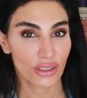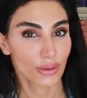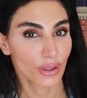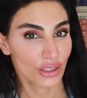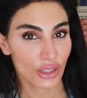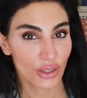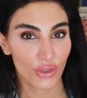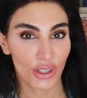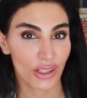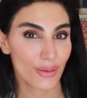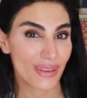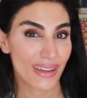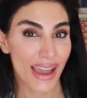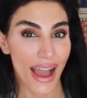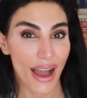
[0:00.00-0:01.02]
especially if you're
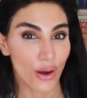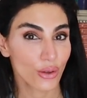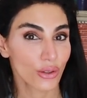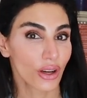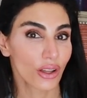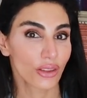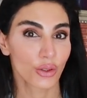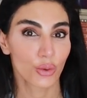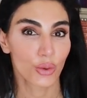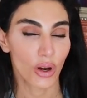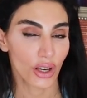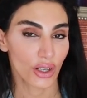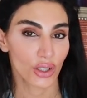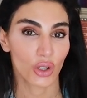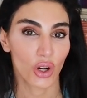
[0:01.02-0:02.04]
gonna be out on the
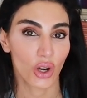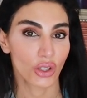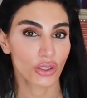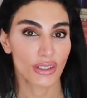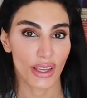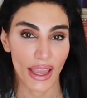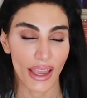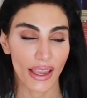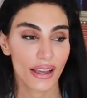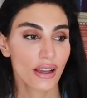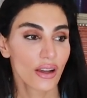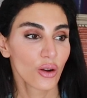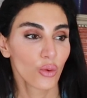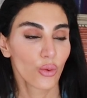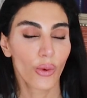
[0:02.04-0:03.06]
water all day,
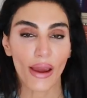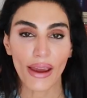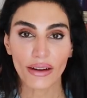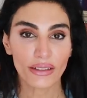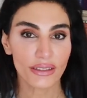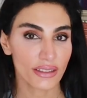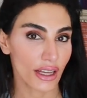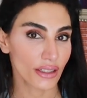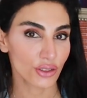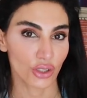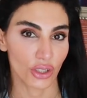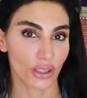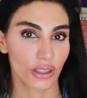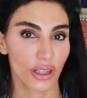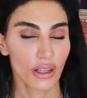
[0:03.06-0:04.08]
wear a sun
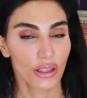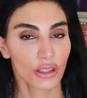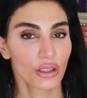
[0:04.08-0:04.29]
shirt.